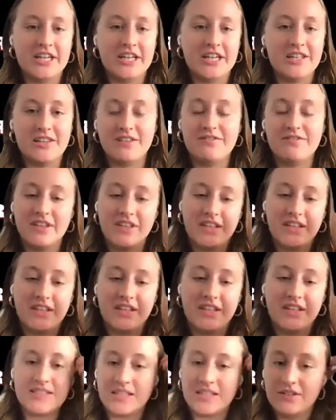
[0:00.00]
or any of the
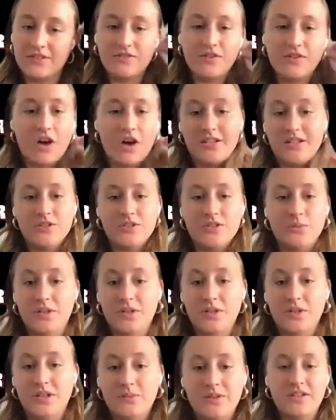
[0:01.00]
affiliates that you've gotten
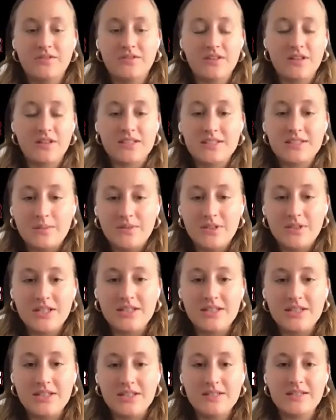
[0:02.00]
to work with over the last couple
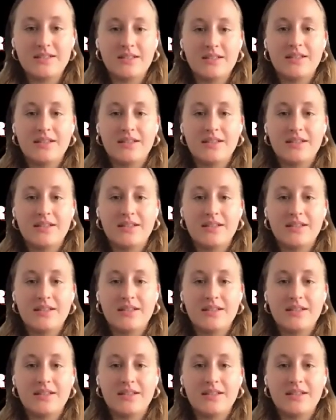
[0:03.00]
of years?